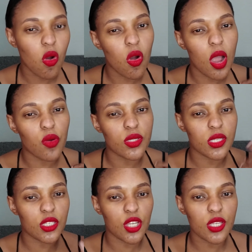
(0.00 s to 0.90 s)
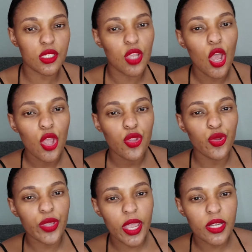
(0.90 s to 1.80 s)
or I would suggest
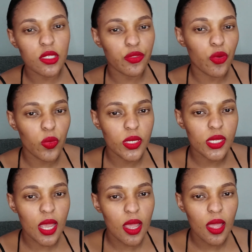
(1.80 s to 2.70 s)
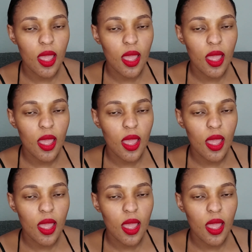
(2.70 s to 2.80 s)
you get for winter.